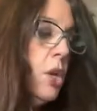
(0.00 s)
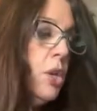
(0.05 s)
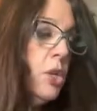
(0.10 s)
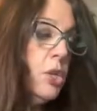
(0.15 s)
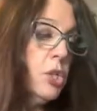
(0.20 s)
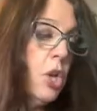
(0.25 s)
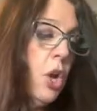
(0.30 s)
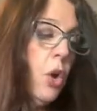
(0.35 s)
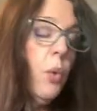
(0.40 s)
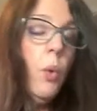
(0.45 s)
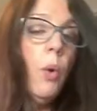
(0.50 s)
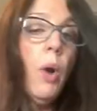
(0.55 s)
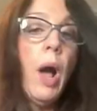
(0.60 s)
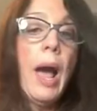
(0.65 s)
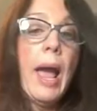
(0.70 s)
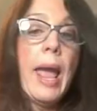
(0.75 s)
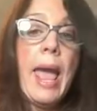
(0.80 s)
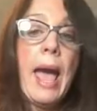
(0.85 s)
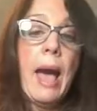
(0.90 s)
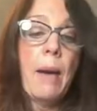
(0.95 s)
So
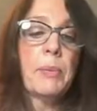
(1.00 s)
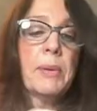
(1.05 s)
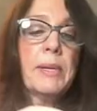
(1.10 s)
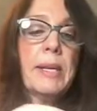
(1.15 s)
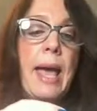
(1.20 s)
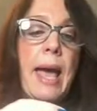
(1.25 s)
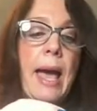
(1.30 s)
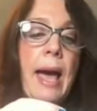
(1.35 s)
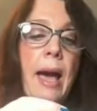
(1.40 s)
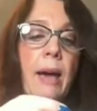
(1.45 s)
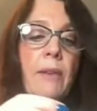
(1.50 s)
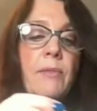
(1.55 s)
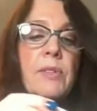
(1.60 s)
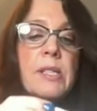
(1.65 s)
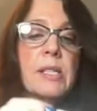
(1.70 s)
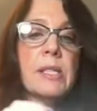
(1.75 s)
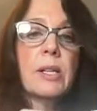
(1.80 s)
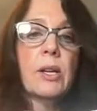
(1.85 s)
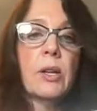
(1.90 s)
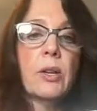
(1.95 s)
I happen to have
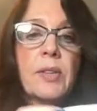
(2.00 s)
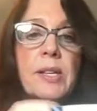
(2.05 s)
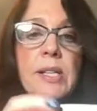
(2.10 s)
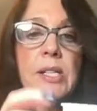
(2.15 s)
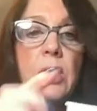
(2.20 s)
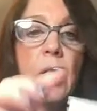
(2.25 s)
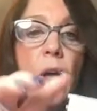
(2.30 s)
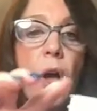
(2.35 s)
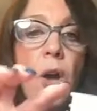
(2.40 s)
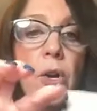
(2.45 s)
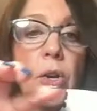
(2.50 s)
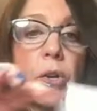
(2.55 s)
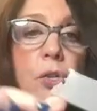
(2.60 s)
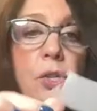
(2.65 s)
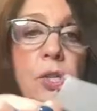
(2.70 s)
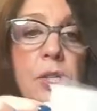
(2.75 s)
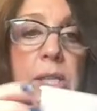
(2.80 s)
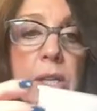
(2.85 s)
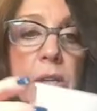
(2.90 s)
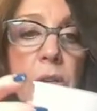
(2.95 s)
still these longer
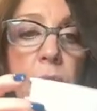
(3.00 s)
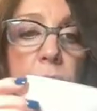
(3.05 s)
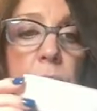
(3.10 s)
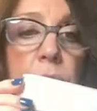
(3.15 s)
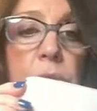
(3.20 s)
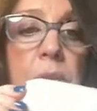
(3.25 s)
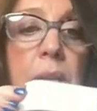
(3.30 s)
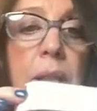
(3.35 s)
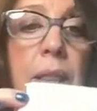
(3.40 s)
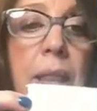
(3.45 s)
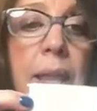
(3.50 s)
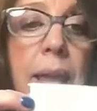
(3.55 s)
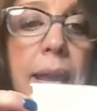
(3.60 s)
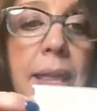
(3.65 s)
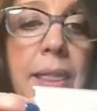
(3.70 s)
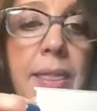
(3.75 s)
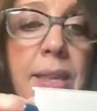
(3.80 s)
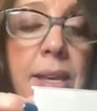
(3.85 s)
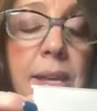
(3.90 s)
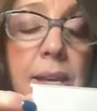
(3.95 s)
stickers
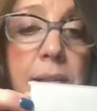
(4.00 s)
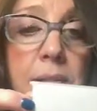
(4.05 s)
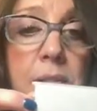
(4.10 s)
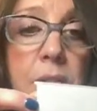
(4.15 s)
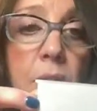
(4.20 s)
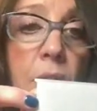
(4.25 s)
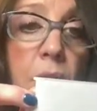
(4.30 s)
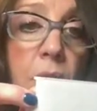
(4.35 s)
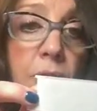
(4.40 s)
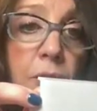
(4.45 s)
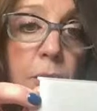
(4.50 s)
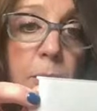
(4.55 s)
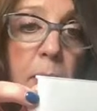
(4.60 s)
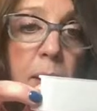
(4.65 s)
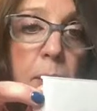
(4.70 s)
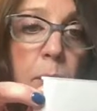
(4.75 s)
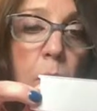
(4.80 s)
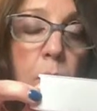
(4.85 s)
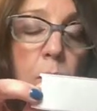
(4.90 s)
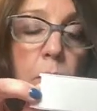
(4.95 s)
like this for my
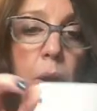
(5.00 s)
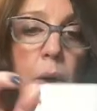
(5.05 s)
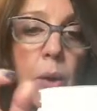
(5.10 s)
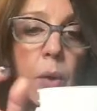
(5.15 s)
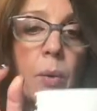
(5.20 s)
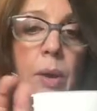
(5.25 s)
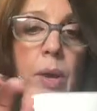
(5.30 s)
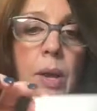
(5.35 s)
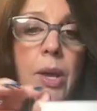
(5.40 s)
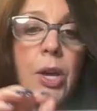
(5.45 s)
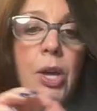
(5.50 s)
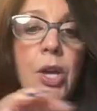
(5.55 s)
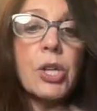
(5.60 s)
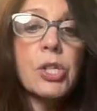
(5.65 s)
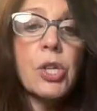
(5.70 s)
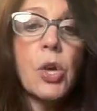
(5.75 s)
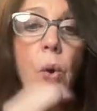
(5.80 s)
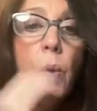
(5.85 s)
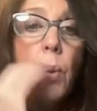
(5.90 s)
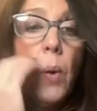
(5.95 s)
Rolo.
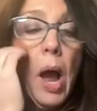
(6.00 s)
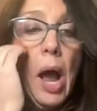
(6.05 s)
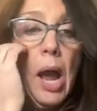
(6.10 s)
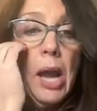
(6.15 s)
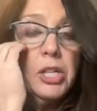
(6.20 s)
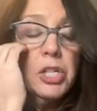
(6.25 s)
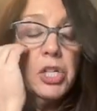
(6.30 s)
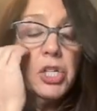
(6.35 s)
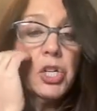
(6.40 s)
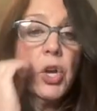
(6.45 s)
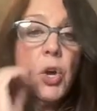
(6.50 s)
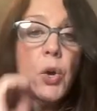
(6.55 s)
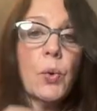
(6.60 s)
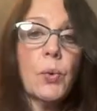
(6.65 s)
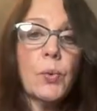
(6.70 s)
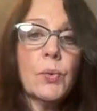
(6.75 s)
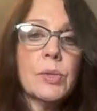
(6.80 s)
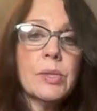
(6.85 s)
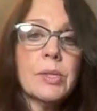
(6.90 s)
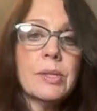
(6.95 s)
So I
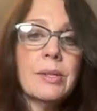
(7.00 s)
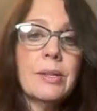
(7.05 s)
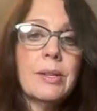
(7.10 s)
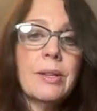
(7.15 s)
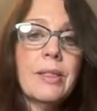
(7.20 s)
chose